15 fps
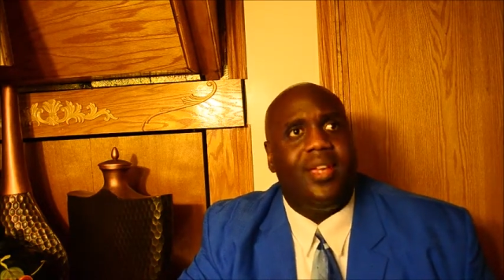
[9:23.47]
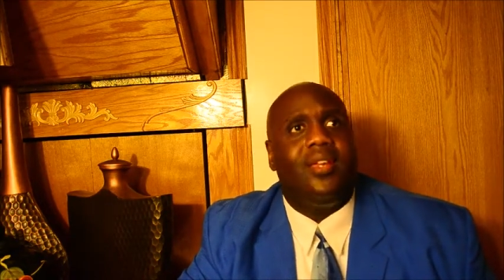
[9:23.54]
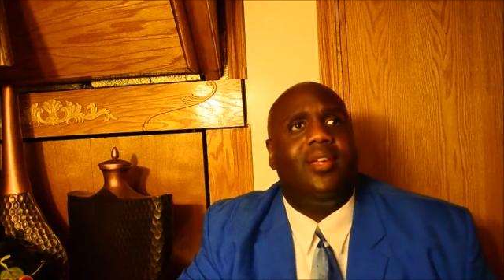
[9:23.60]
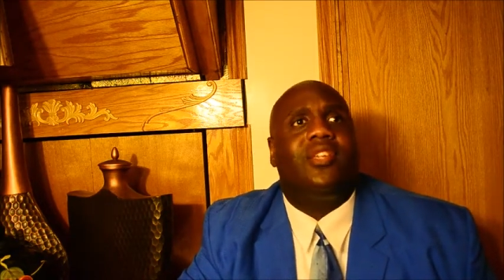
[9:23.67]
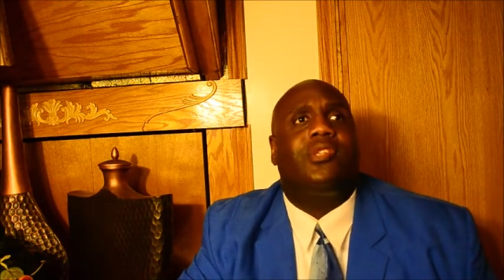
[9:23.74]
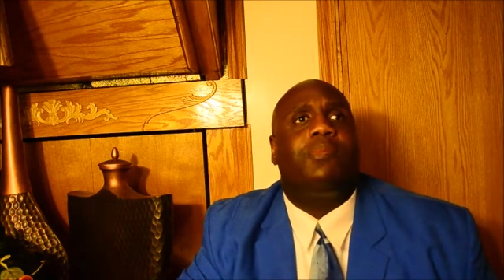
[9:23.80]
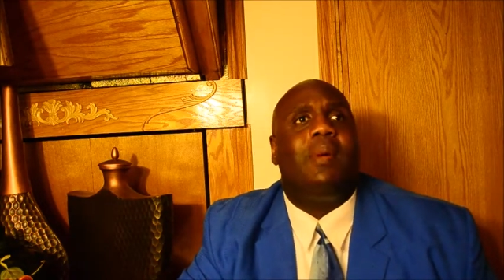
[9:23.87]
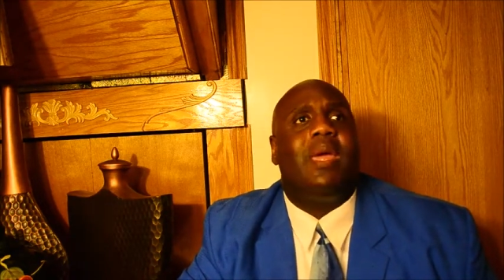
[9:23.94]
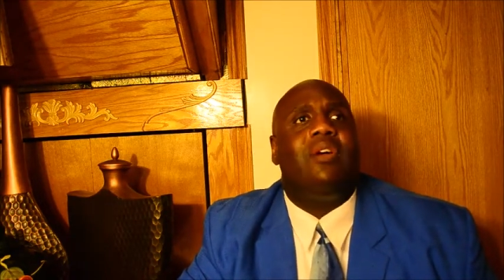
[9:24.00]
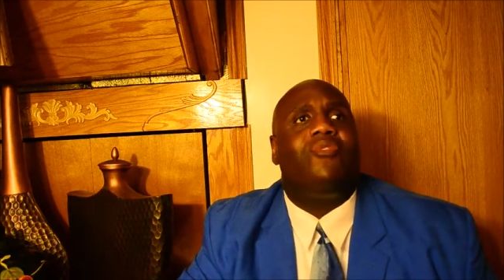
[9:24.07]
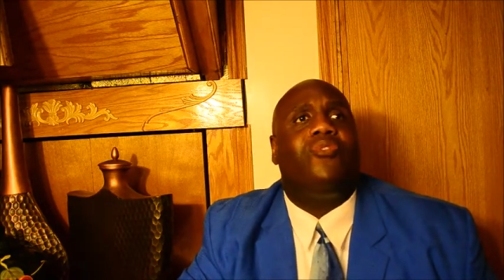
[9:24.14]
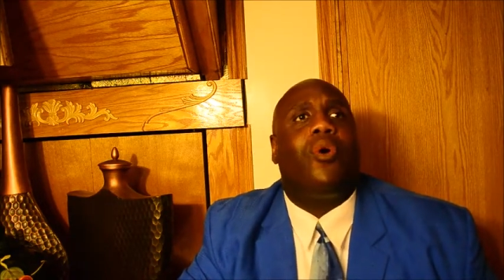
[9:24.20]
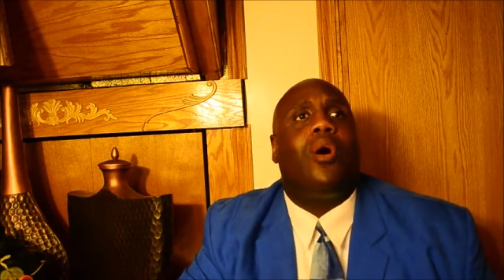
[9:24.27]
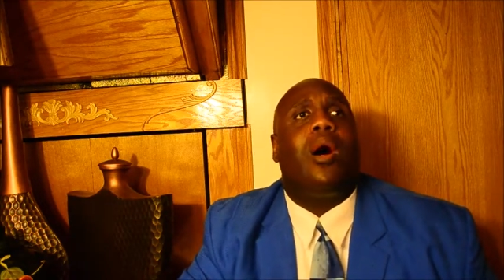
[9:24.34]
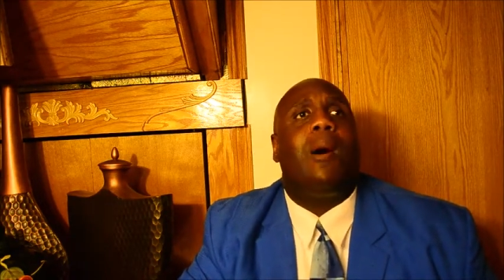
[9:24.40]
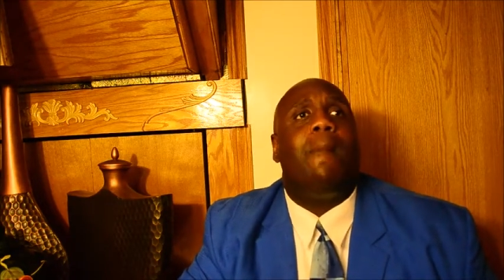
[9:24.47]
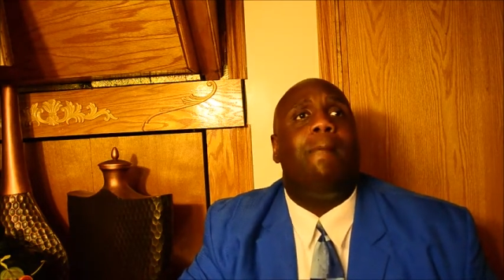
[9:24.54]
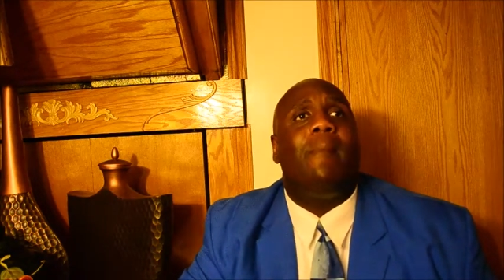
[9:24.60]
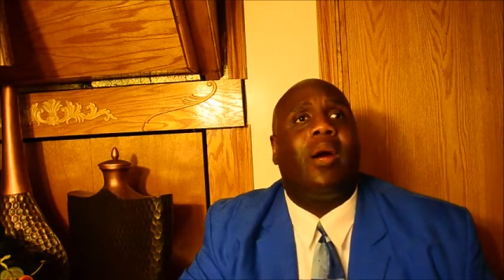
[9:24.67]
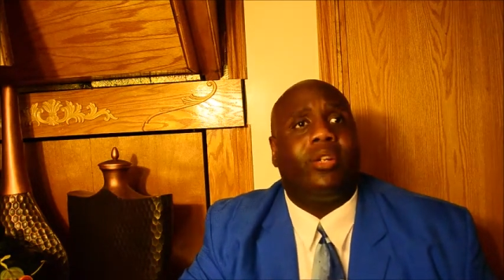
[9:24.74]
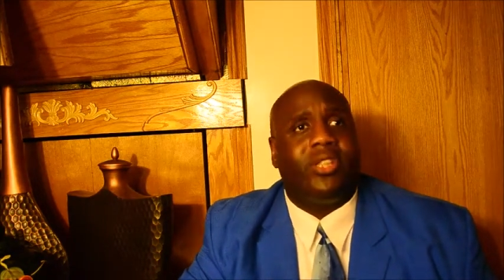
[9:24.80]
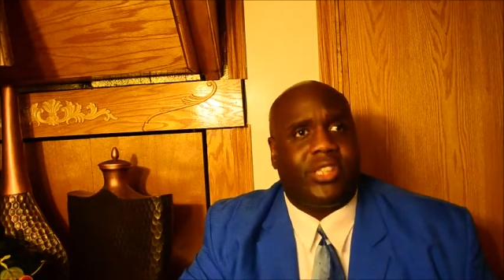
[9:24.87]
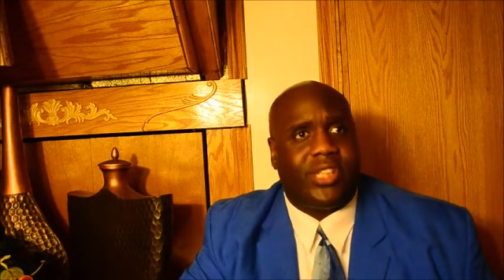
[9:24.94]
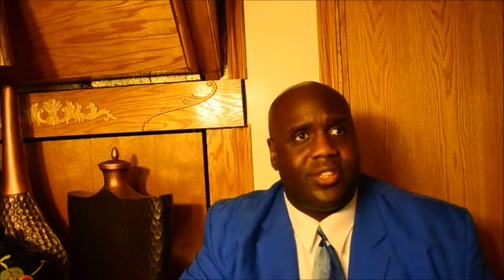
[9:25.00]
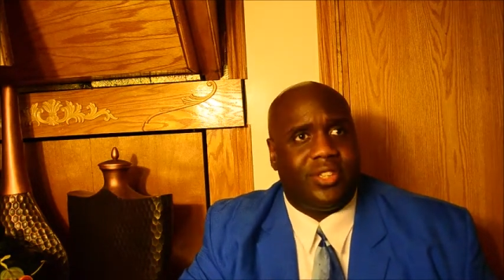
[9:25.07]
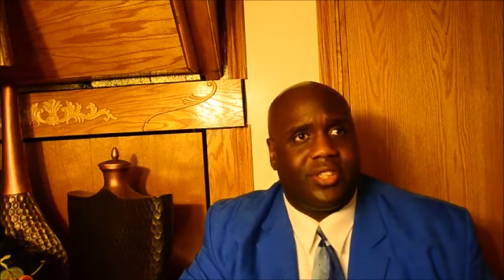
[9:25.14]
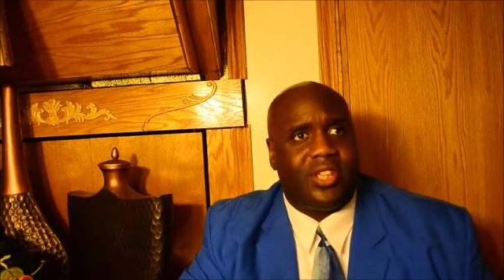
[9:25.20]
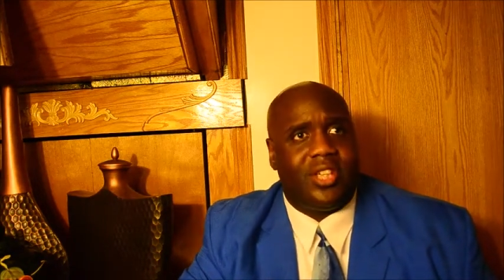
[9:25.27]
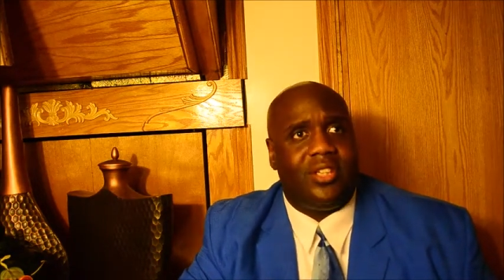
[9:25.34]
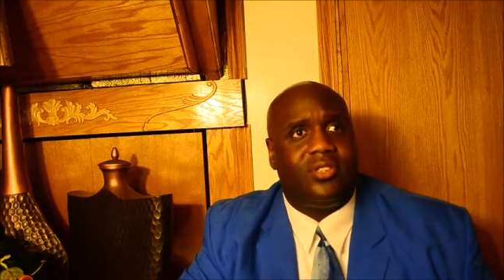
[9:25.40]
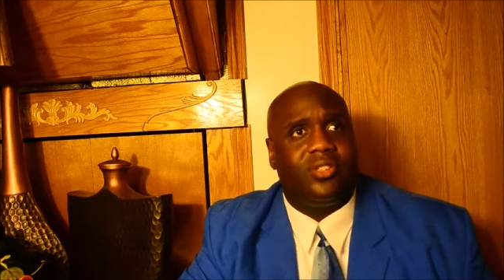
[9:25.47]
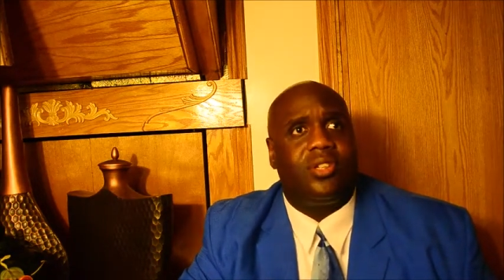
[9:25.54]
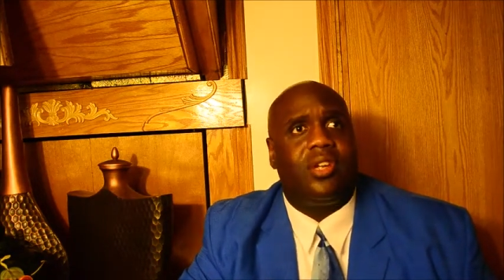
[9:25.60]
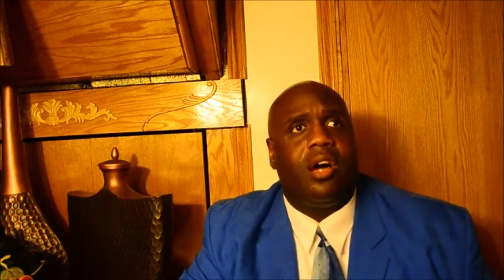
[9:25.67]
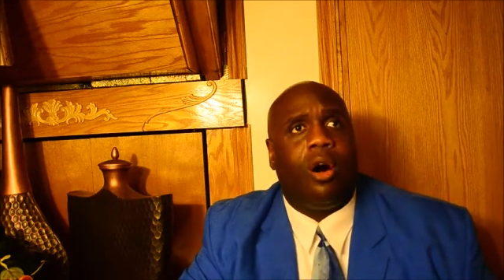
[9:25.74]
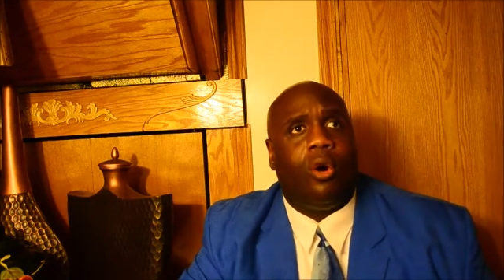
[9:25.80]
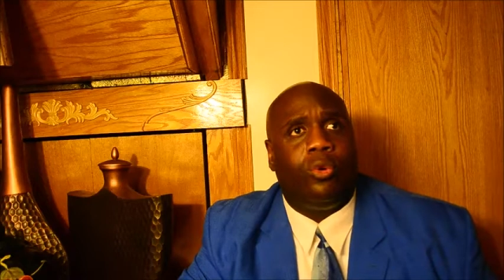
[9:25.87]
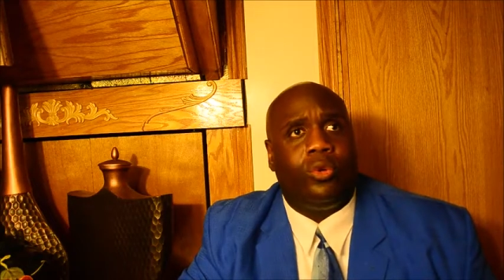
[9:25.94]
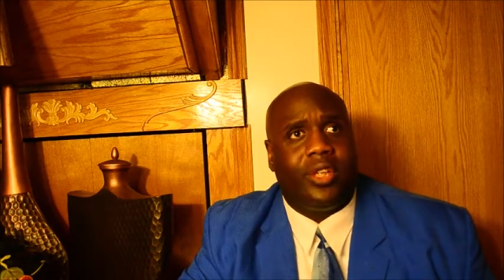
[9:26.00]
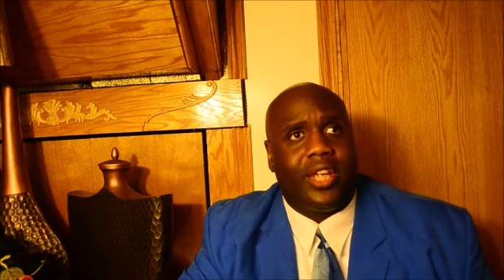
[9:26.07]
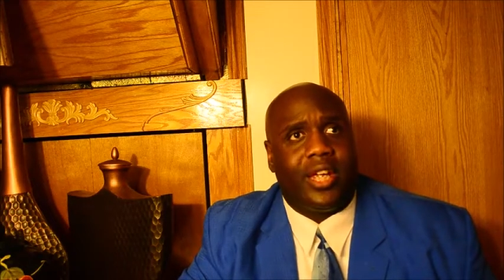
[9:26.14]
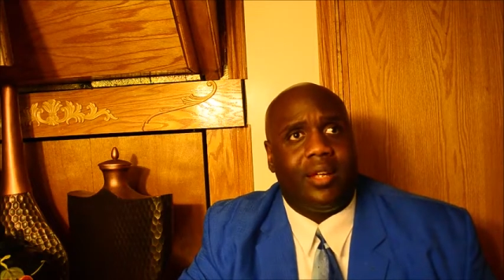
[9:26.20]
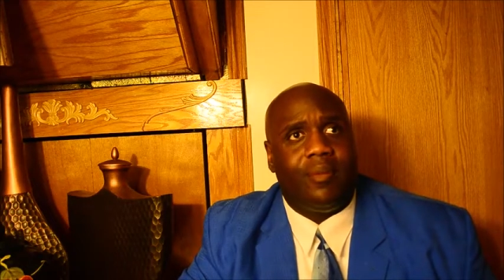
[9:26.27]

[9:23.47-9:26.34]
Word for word: is meant for emergencies only.